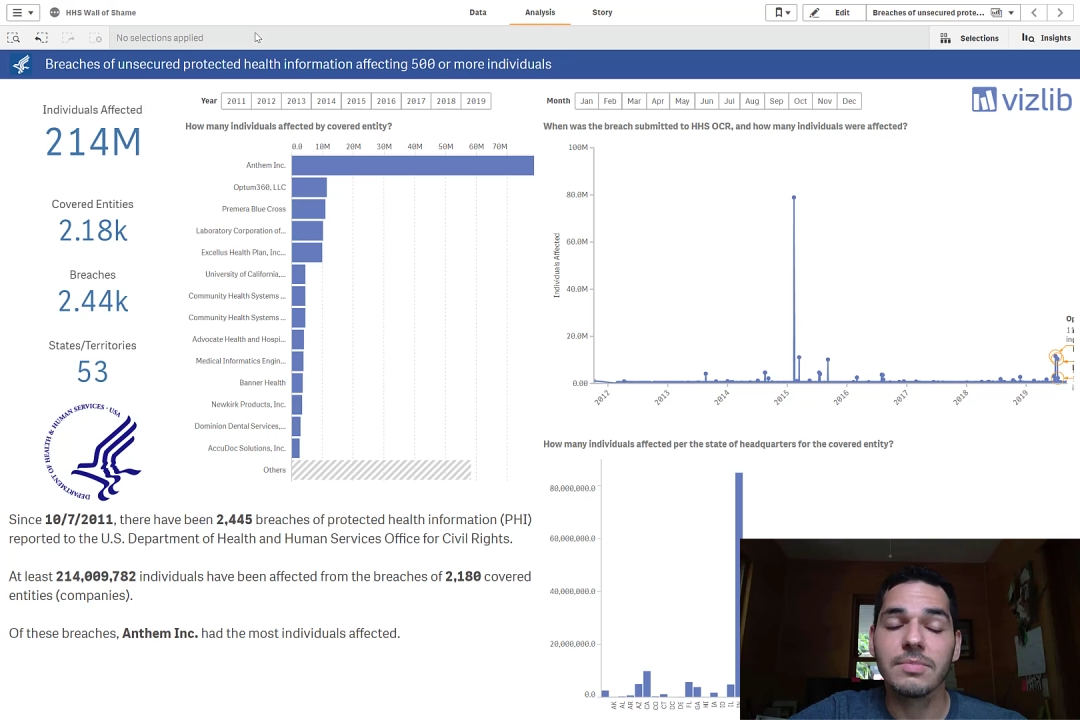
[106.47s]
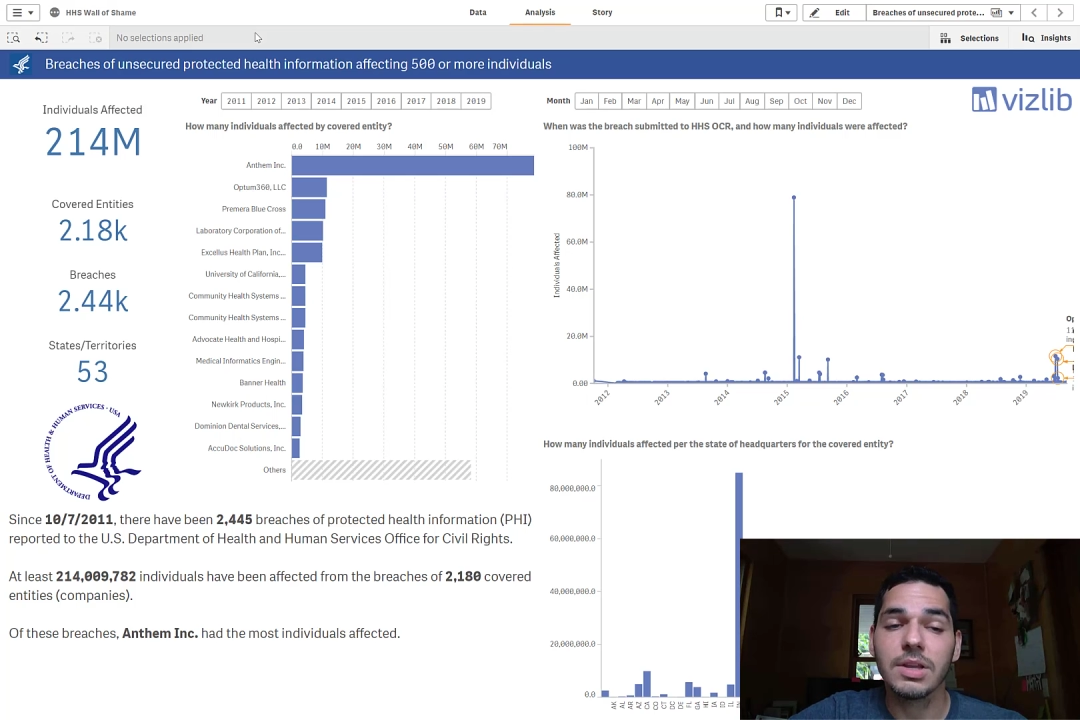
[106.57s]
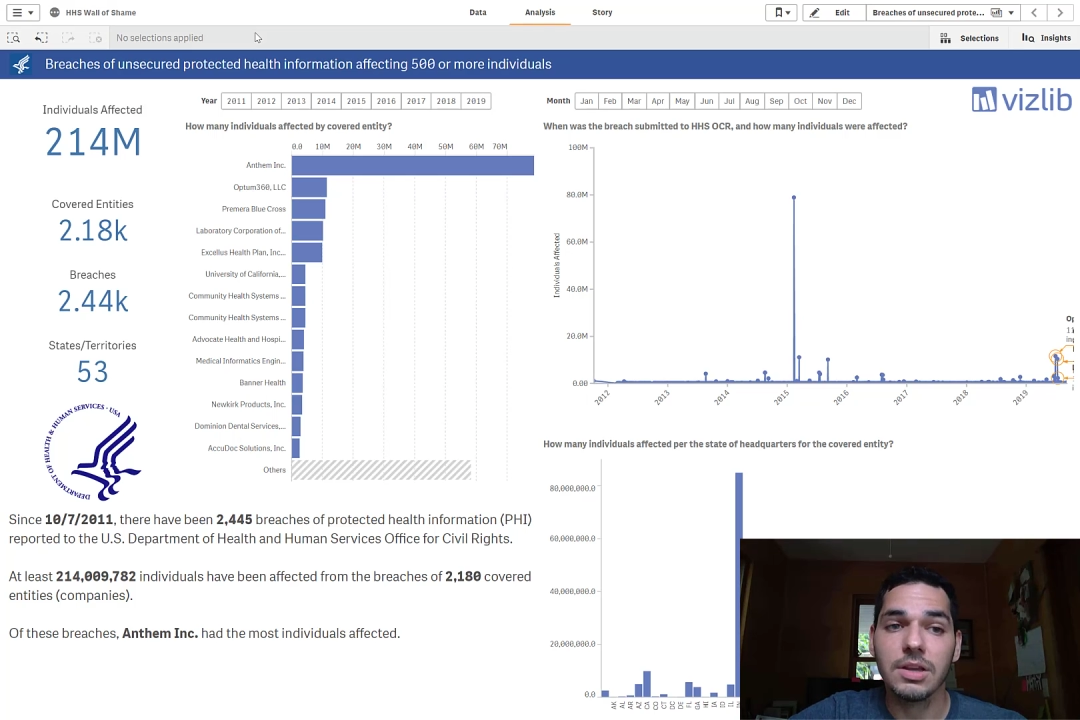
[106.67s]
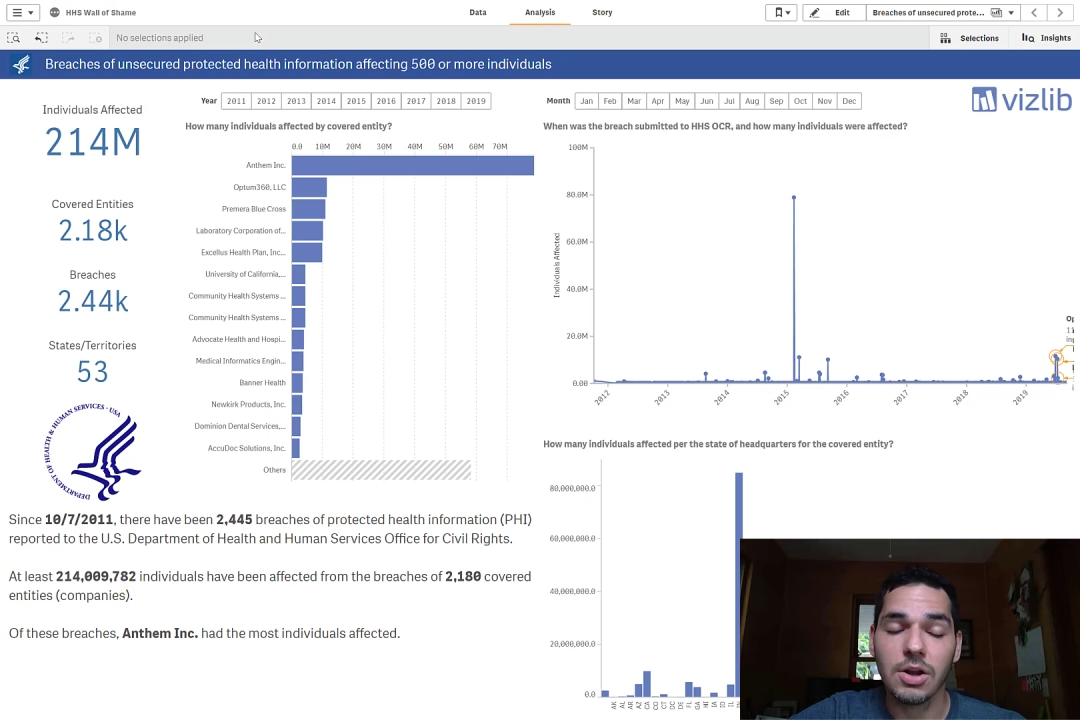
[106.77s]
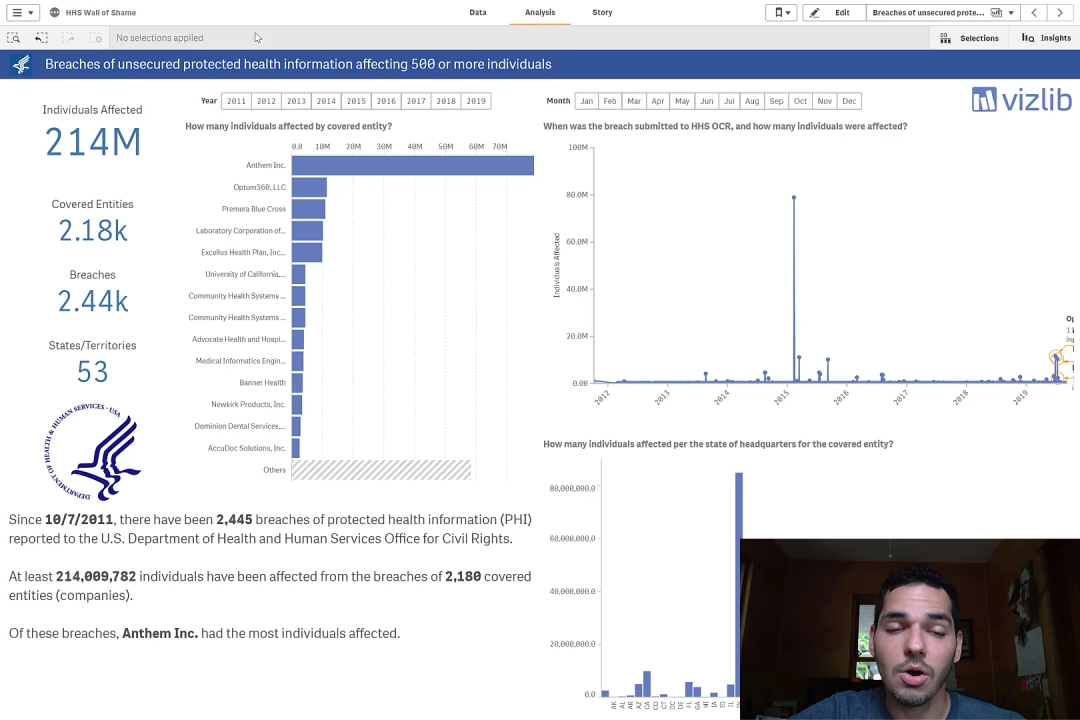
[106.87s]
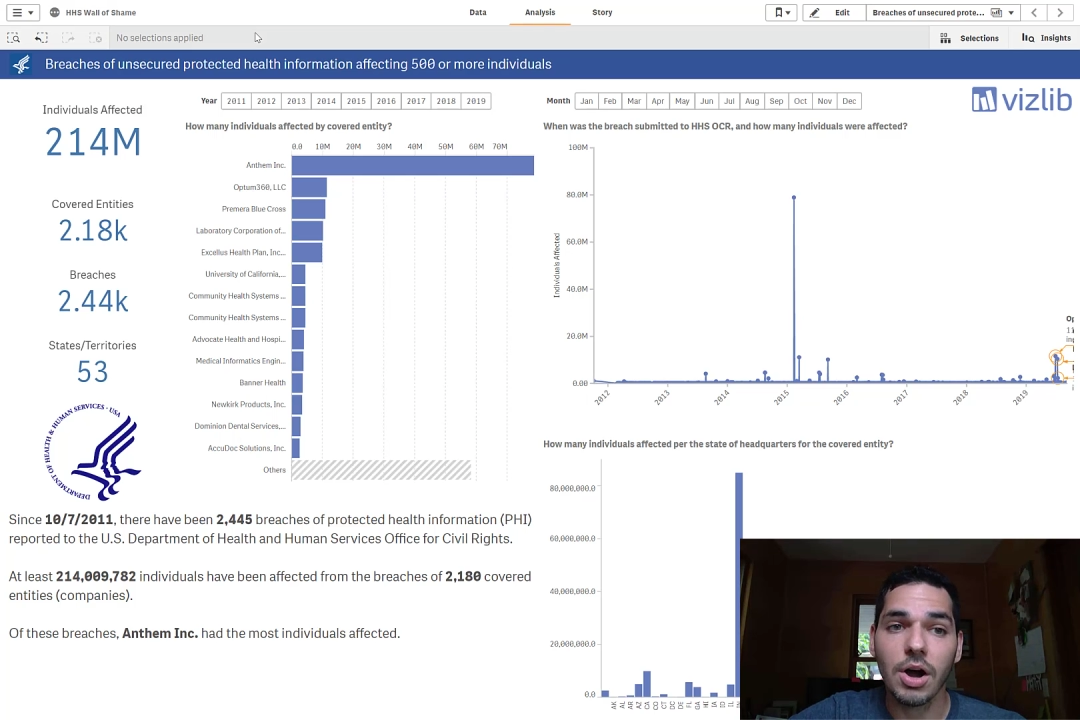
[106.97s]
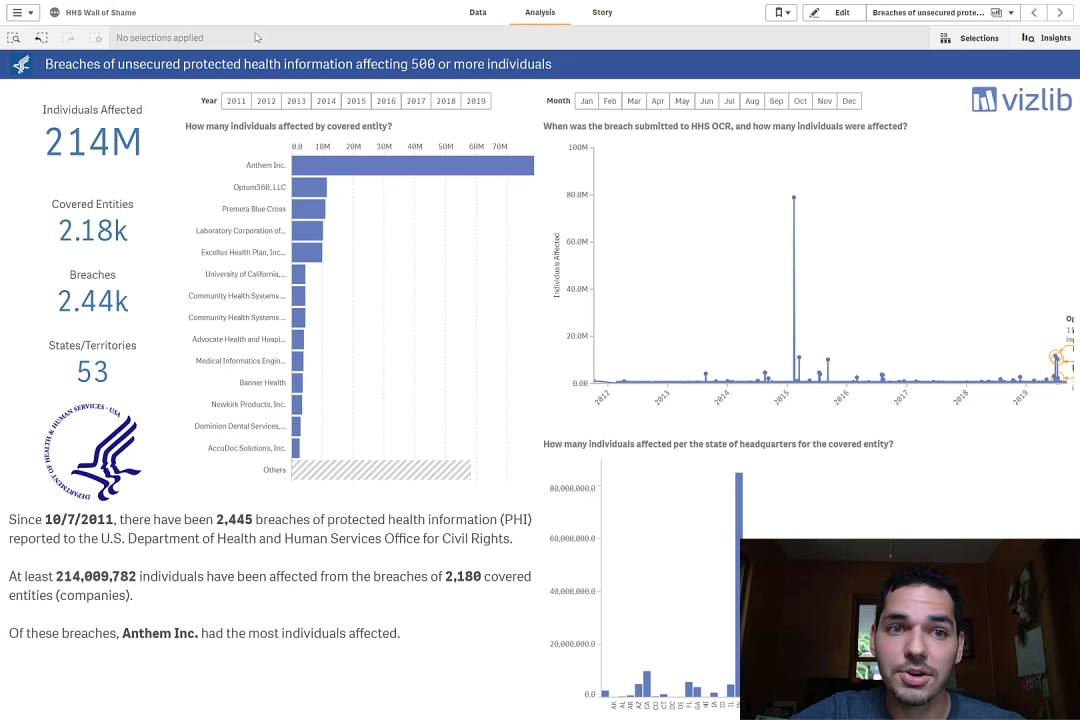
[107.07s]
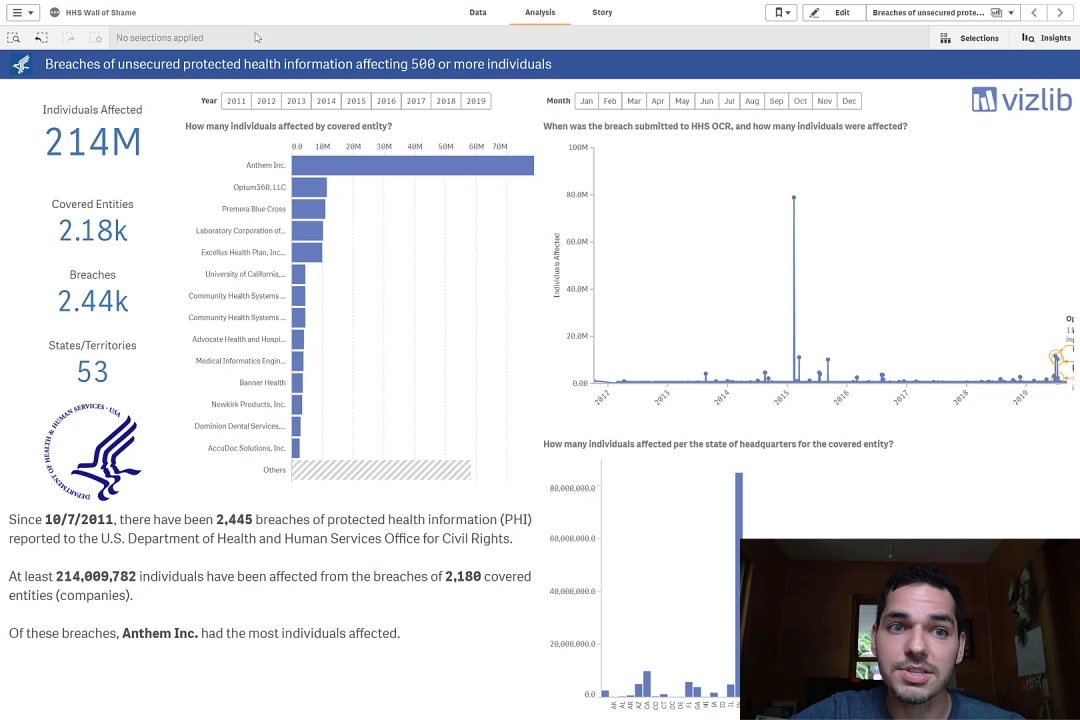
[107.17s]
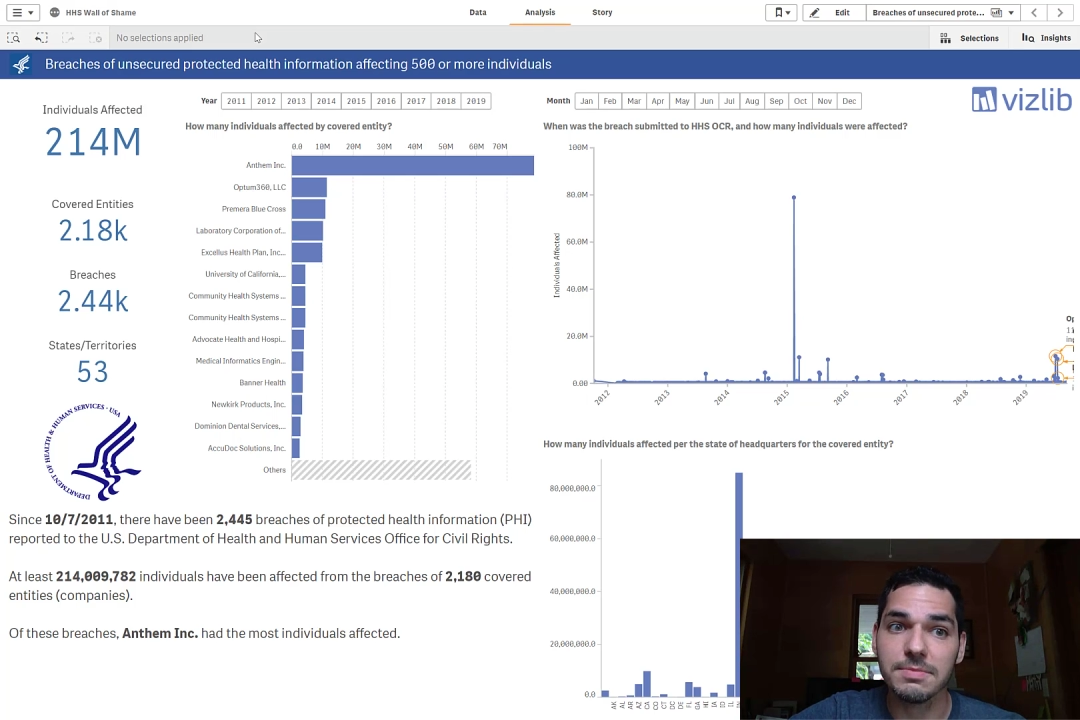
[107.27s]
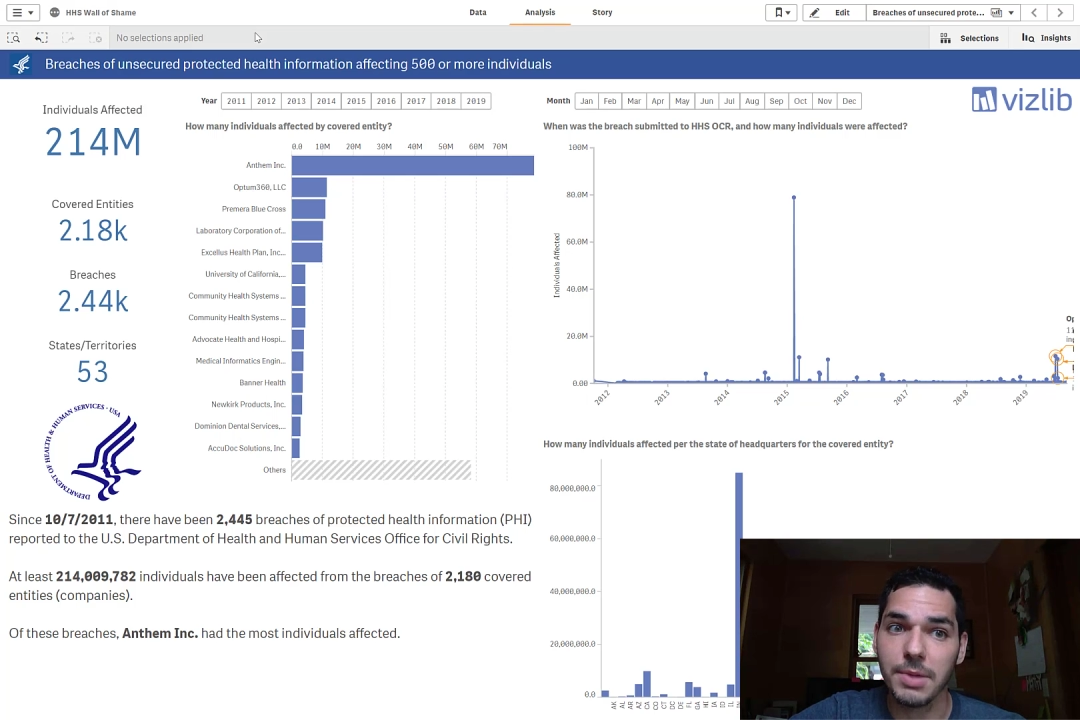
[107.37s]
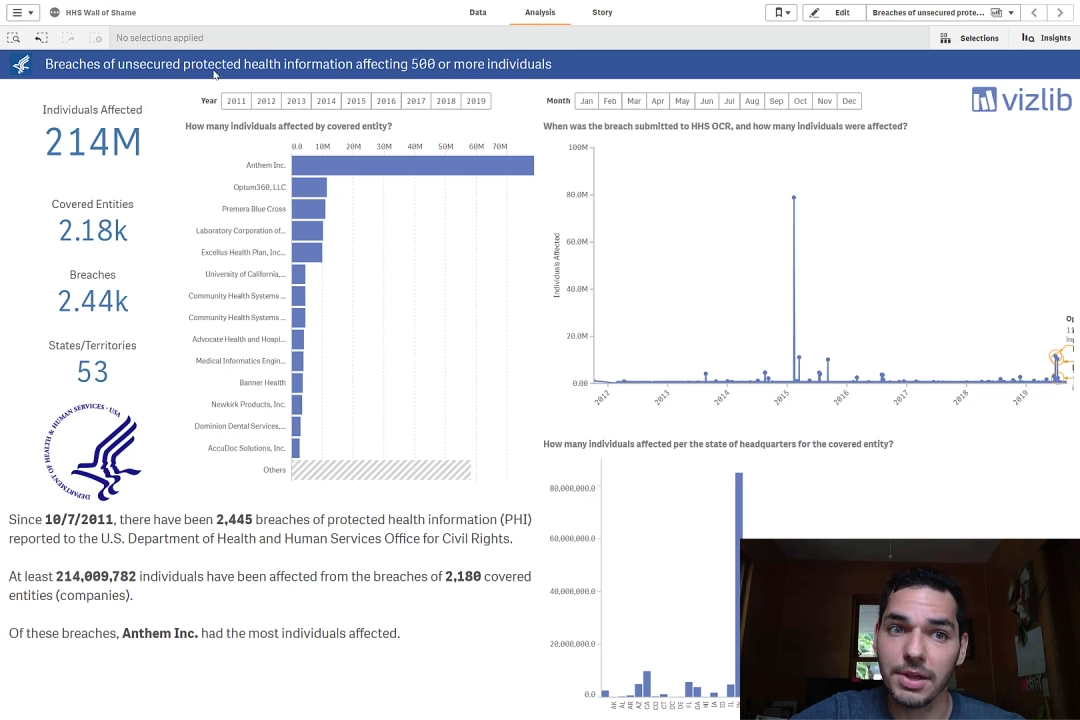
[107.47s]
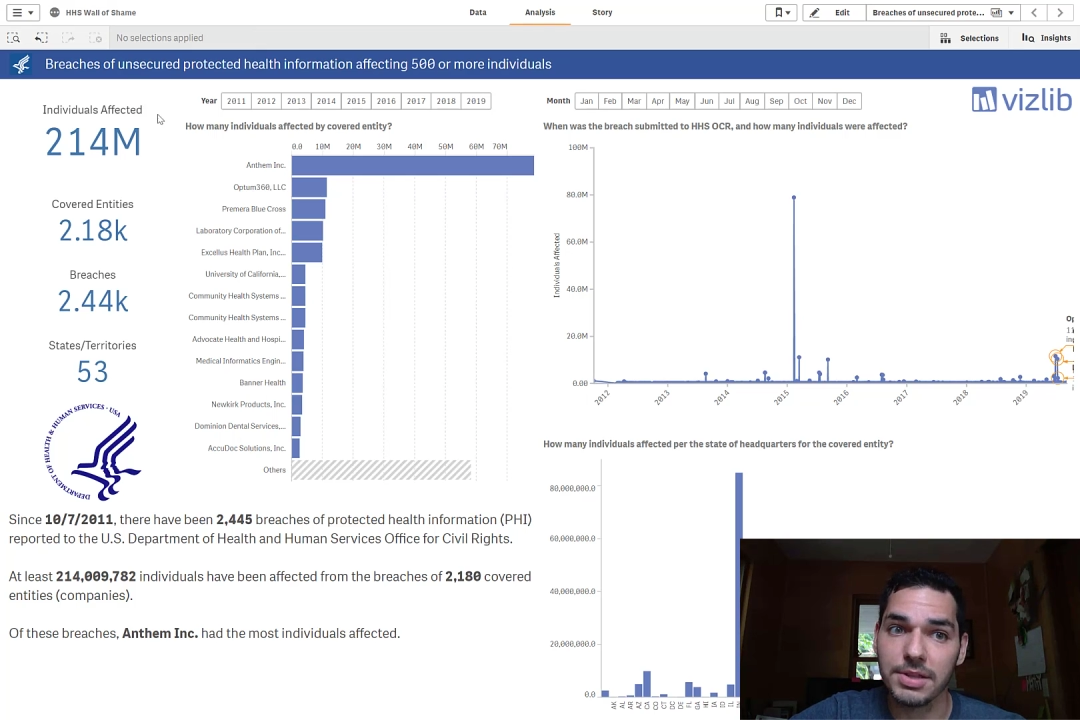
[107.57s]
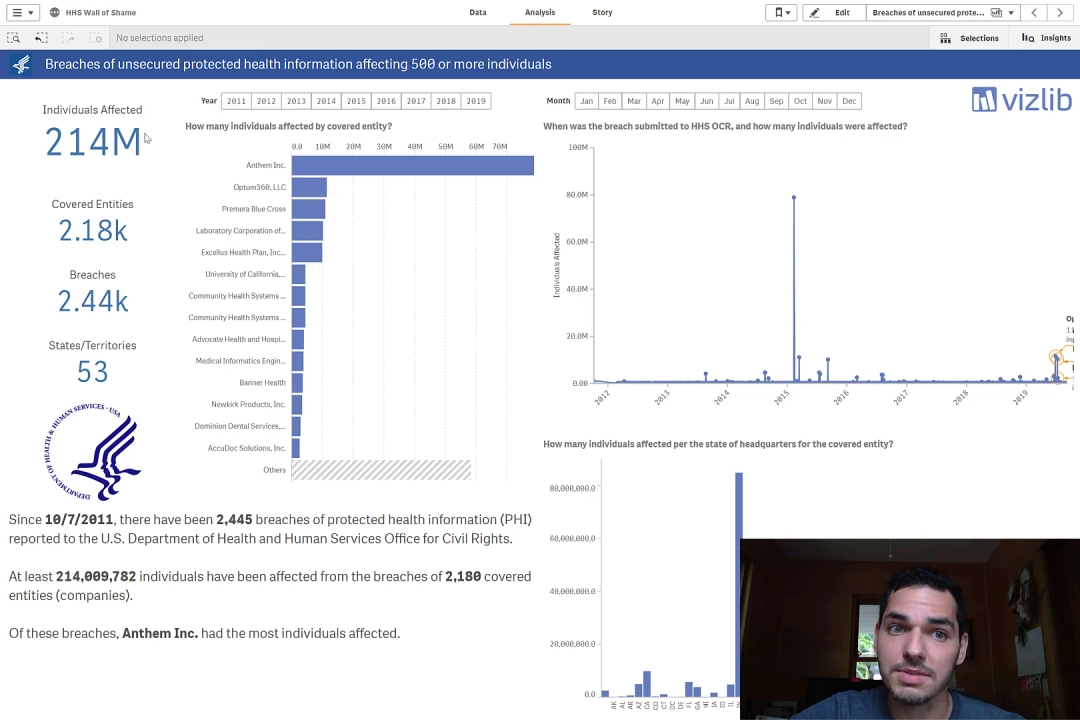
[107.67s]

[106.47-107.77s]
hundreds of millions